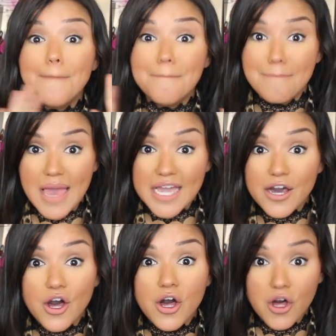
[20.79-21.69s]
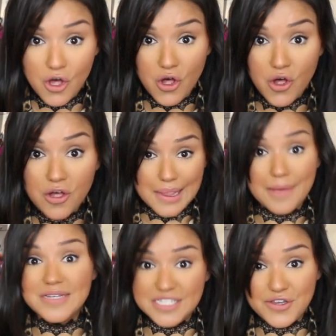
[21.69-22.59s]
mega haul.
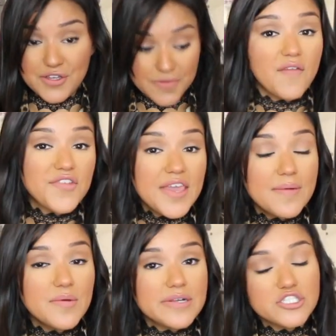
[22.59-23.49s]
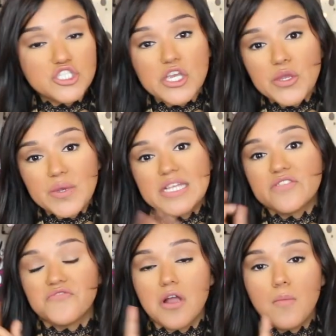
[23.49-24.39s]
Let me tell you. Everything I'm about to show you
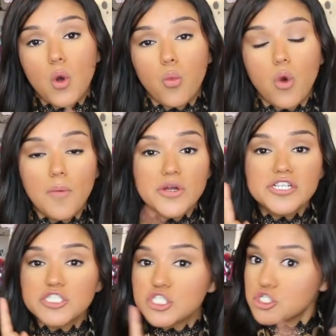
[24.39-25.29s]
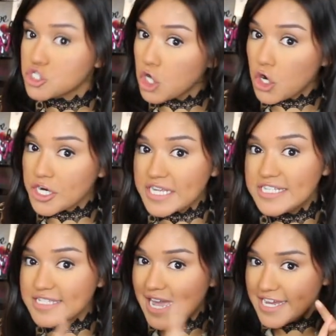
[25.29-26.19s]
is from Walmart,
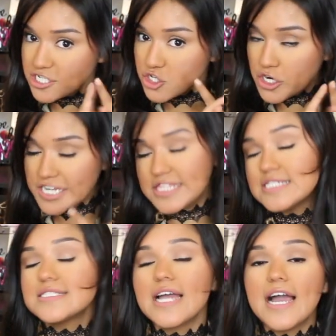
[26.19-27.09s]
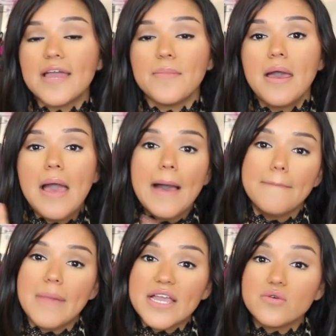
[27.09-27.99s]
Target, out of Target this time.
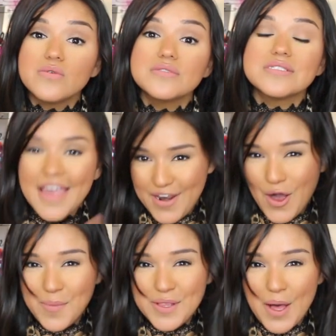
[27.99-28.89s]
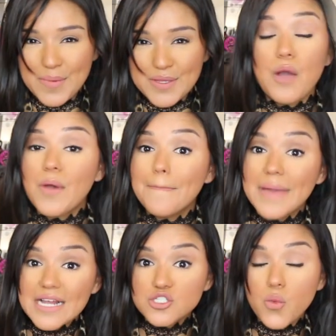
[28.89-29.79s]
Michael's, and Hobby Lobby. I went
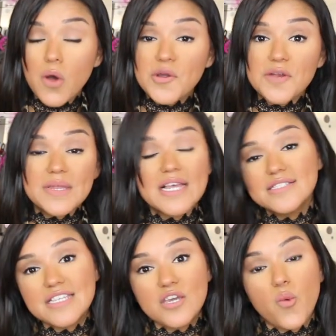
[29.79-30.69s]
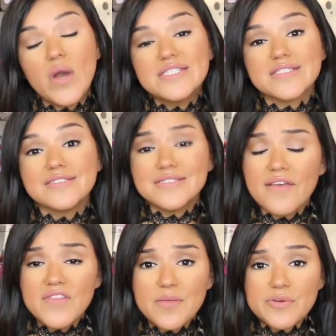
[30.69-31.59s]
back to Walmart because it was
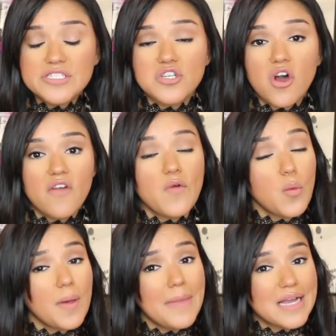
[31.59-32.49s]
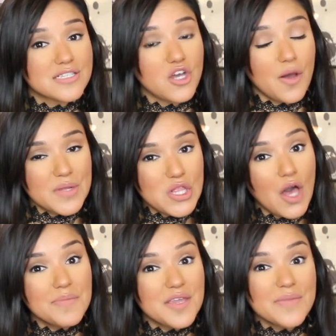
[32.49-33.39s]
70% off. I went back to Hobby
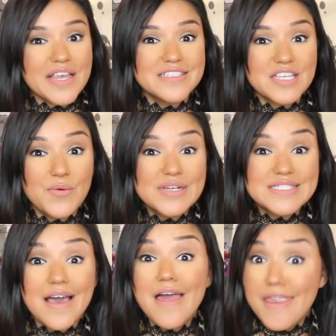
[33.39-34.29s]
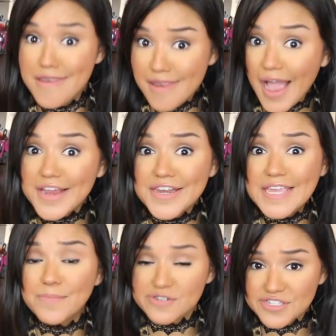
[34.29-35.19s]
Lobby because it was
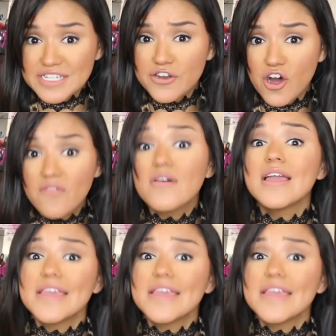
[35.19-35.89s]
90% off.